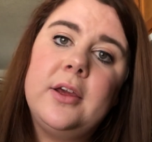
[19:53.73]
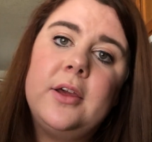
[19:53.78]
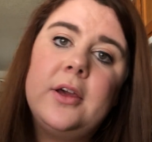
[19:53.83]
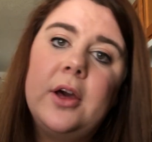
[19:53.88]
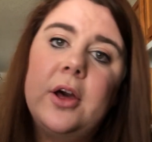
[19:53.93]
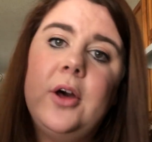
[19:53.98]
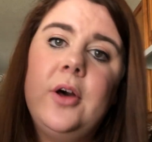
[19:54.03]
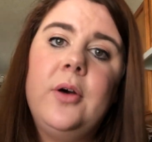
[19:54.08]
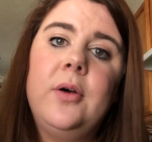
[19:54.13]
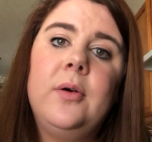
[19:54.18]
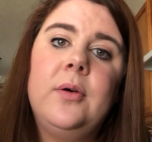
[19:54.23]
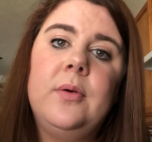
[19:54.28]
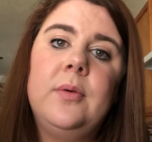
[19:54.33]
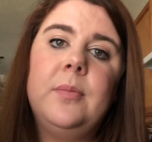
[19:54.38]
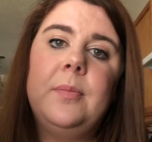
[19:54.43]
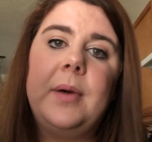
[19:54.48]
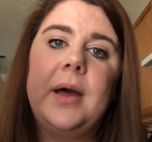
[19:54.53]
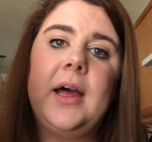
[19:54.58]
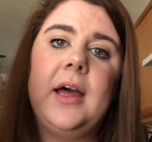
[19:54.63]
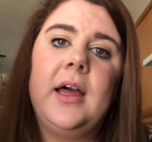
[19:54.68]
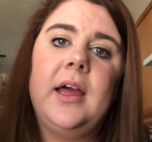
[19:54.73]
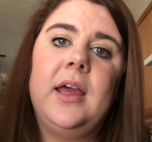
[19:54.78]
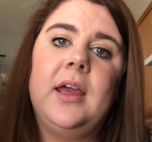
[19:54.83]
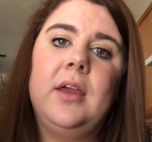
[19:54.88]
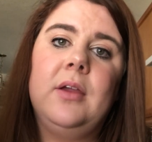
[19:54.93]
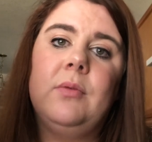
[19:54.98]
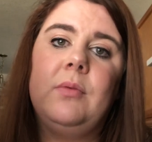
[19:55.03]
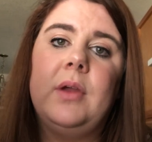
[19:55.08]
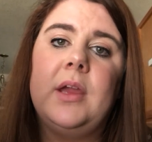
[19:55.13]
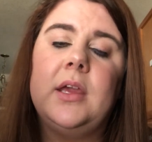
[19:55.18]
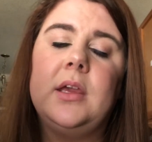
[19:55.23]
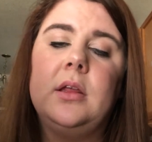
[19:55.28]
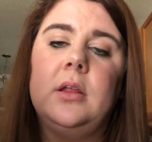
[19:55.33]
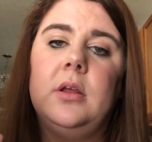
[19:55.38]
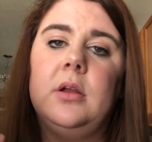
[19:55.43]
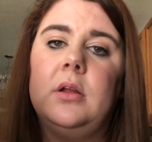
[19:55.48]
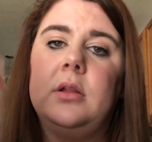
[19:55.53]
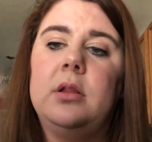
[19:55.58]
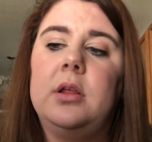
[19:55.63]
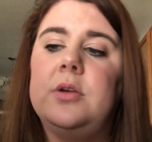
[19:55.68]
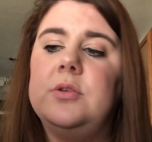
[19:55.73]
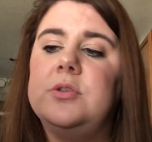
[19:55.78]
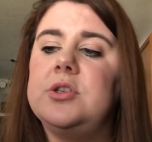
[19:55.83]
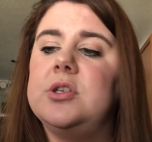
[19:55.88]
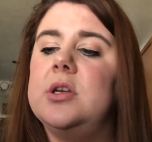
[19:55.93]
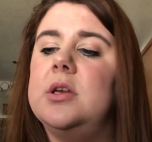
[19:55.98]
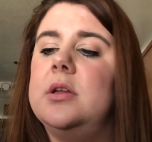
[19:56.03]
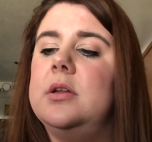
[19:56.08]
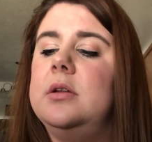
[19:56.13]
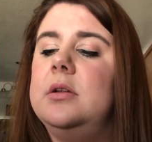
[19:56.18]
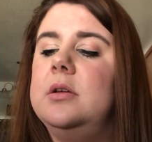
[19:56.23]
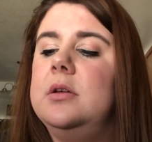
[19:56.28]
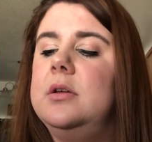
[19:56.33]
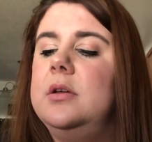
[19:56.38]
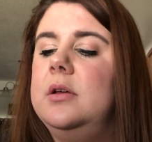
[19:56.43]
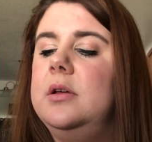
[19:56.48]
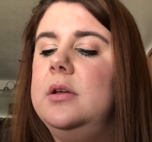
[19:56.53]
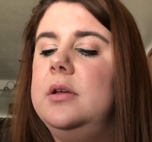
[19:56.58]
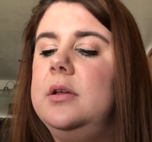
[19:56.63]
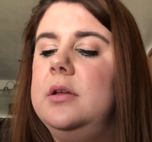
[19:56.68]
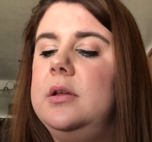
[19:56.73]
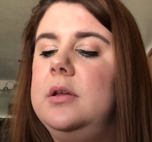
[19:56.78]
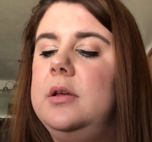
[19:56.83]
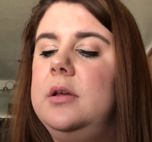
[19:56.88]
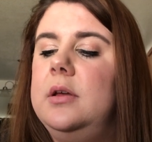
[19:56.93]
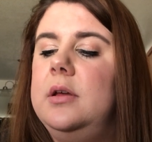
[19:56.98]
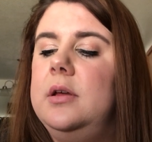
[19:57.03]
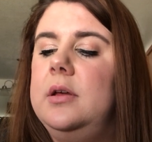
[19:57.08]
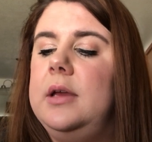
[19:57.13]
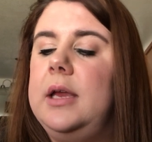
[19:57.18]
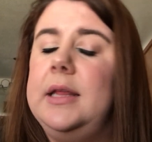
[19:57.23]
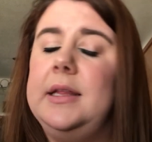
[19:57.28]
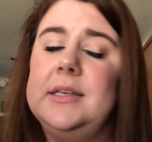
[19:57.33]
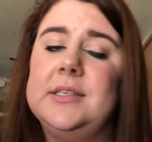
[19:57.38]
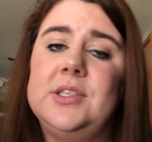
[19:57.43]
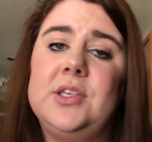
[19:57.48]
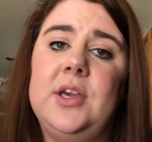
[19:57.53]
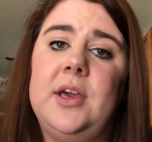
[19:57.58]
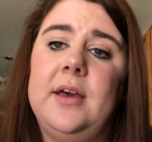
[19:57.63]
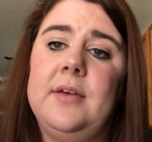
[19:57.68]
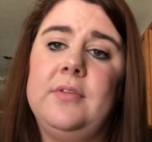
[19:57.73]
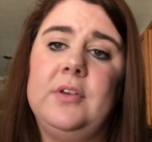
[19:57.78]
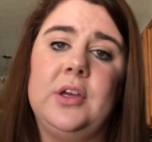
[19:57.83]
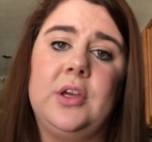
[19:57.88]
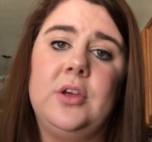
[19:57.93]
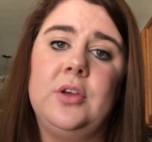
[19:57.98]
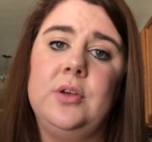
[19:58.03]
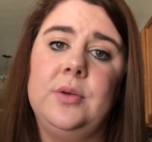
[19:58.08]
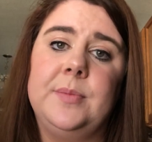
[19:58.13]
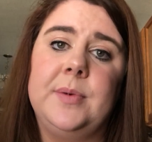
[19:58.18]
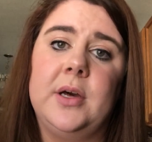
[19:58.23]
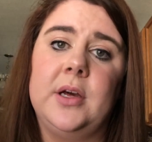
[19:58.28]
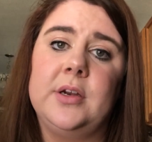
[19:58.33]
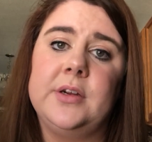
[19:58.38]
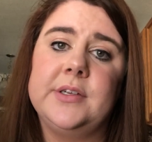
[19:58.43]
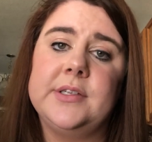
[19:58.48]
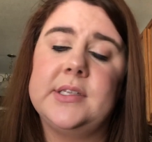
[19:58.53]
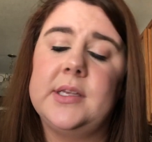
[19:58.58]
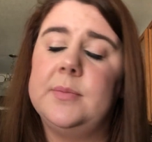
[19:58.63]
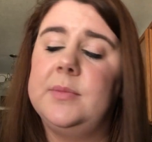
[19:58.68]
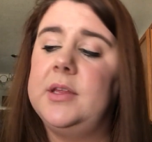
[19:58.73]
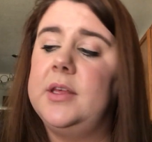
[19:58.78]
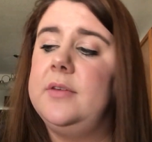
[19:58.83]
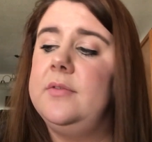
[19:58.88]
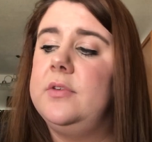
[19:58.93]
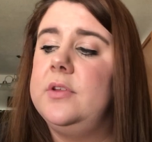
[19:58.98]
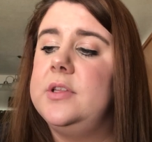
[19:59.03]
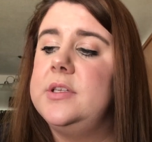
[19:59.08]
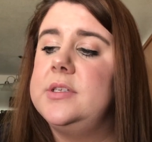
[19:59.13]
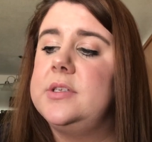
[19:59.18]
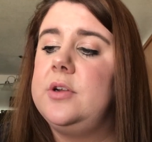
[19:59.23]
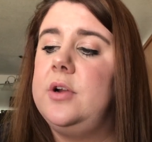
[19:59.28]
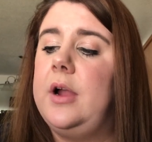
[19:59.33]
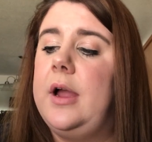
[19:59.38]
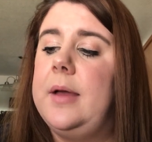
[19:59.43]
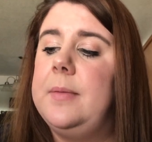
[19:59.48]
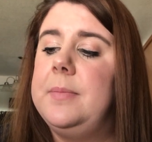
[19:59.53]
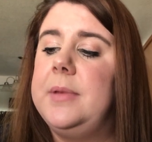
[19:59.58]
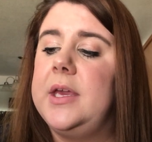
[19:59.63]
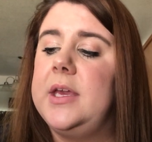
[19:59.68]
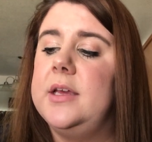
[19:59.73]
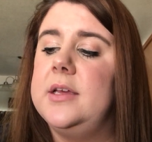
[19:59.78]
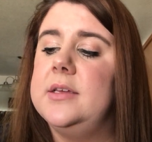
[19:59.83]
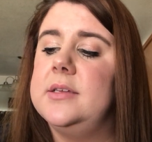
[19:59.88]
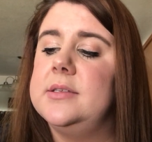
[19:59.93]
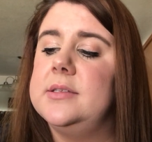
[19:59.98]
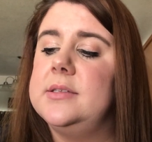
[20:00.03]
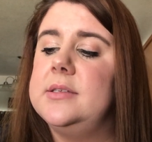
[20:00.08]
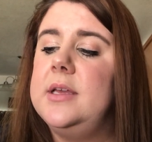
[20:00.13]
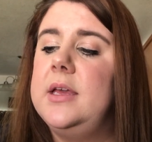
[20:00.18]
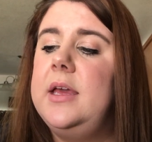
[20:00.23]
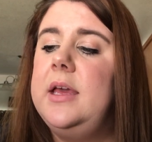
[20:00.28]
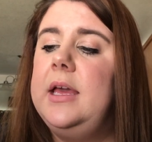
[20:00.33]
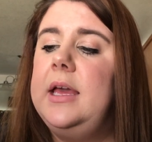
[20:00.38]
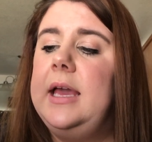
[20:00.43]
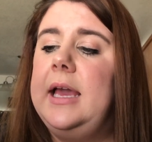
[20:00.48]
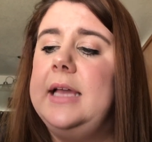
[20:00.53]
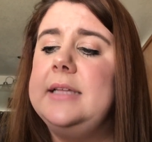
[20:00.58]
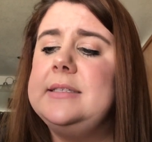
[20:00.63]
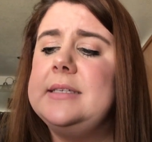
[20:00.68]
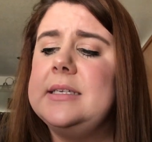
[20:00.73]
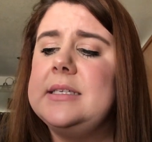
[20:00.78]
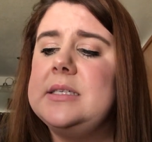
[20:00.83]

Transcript: Go buy regular lotion. Unless you have a coupon or something for this crap, because it's